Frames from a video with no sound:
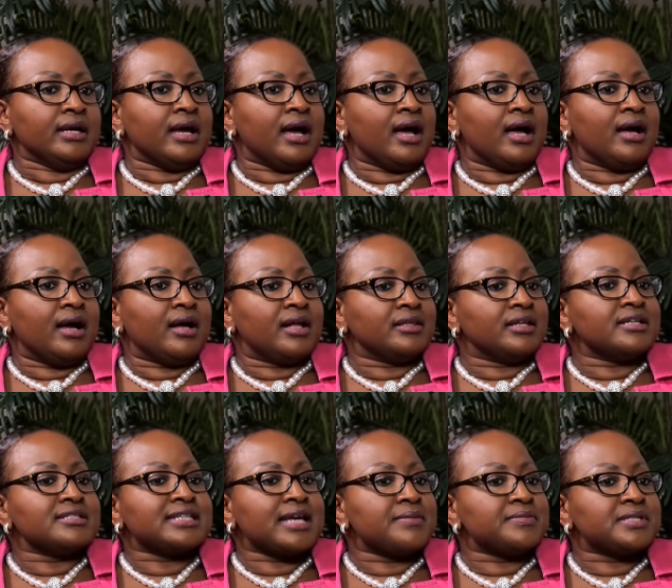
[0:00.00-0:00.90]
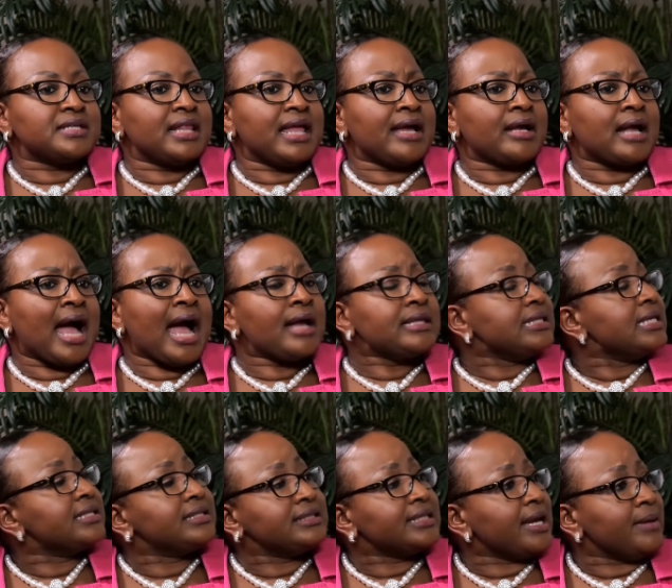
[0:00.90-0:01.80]
uh, a lot of times they're like, I
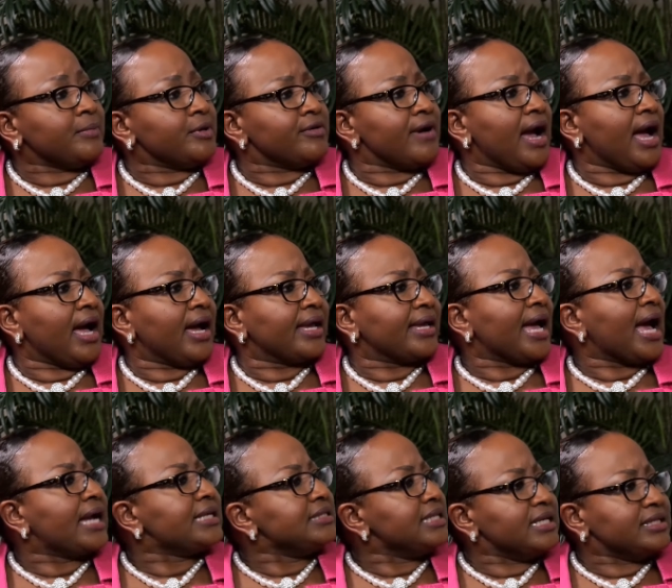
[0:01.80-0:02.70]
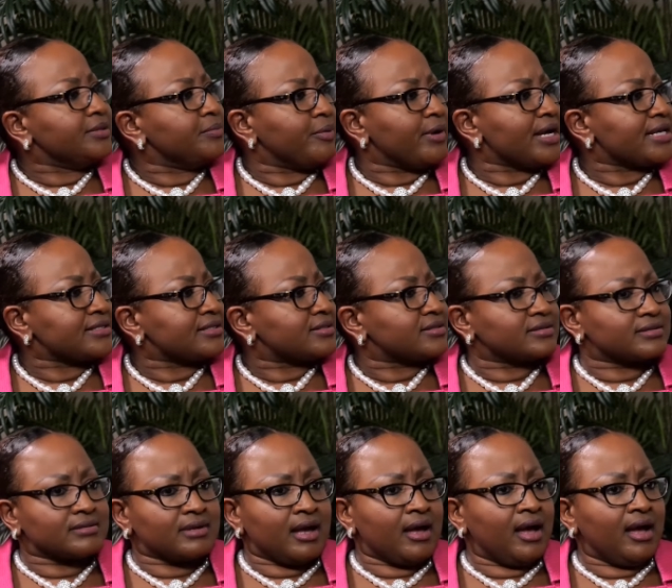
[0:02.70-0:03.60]
need an MRI, I need a
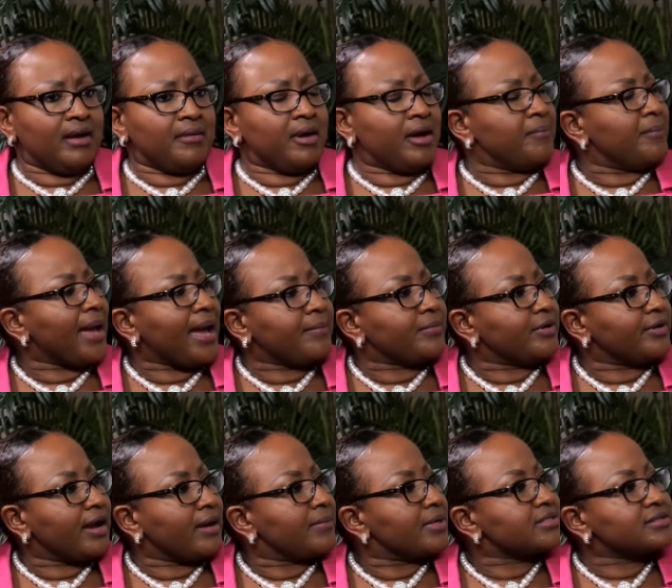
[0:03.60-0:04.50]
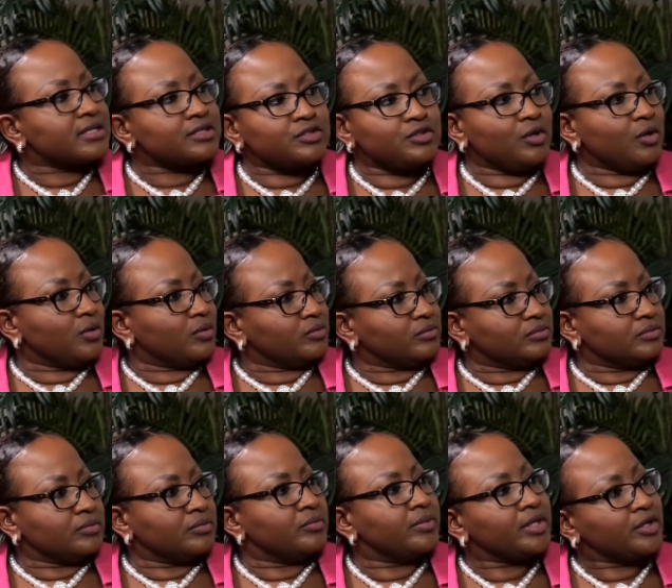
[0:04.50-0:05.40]
breast, uh, a mammogram. I said, no,
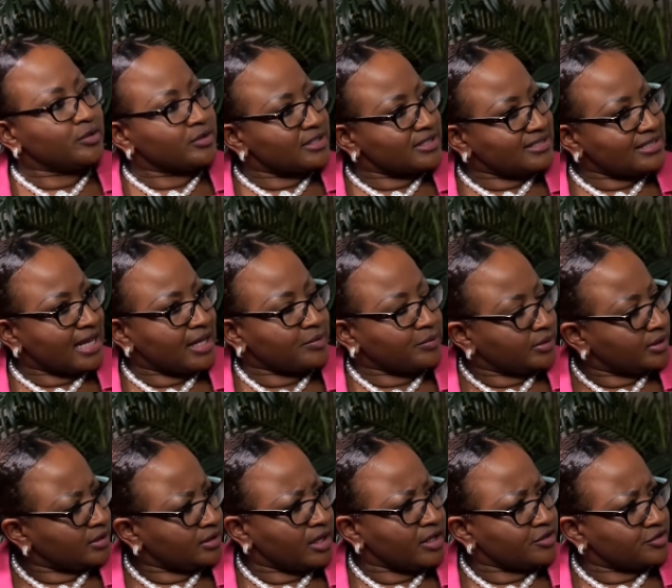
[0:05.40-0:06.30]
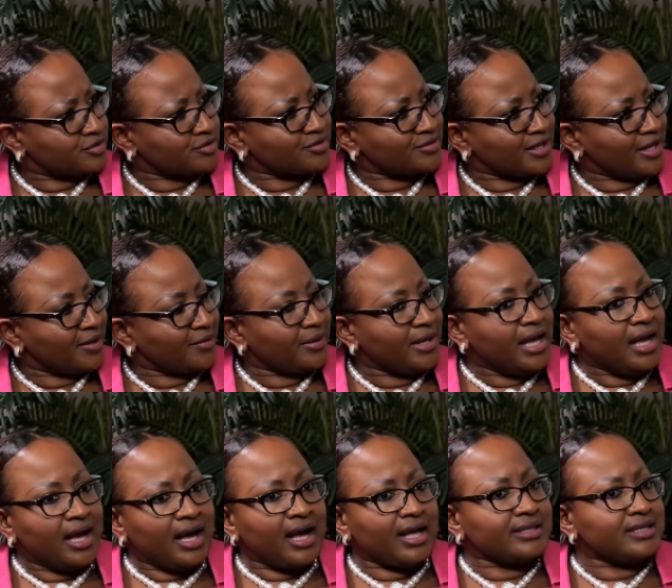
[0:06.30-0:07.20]
we're going to start with an ultrasound.
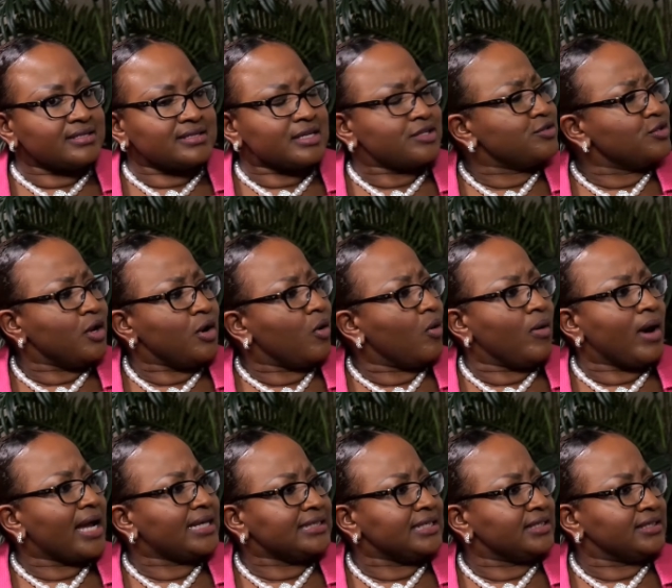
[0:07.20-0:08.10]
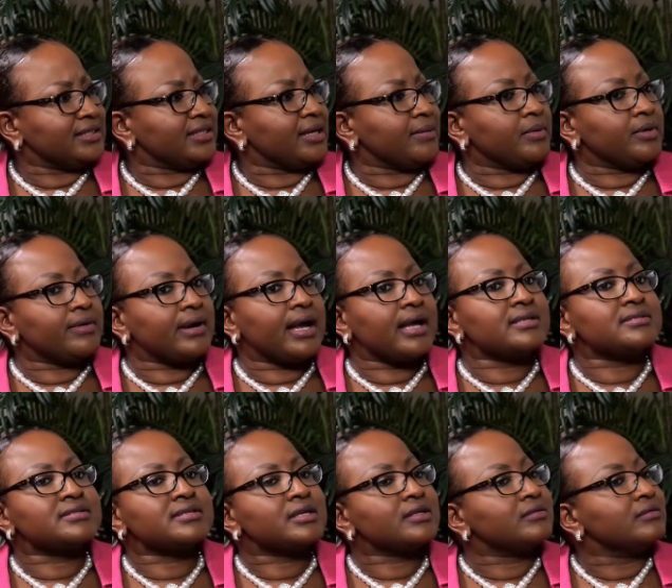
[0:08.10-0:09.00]
And they said, no, I need an MRI. I
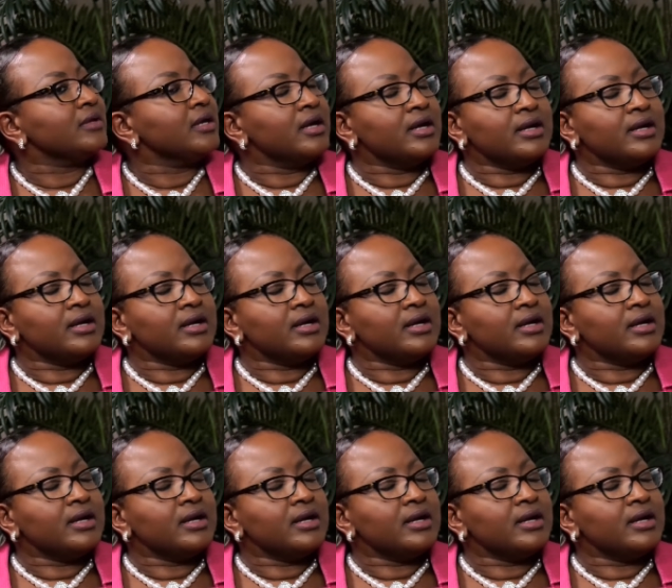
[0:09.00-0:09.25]
said,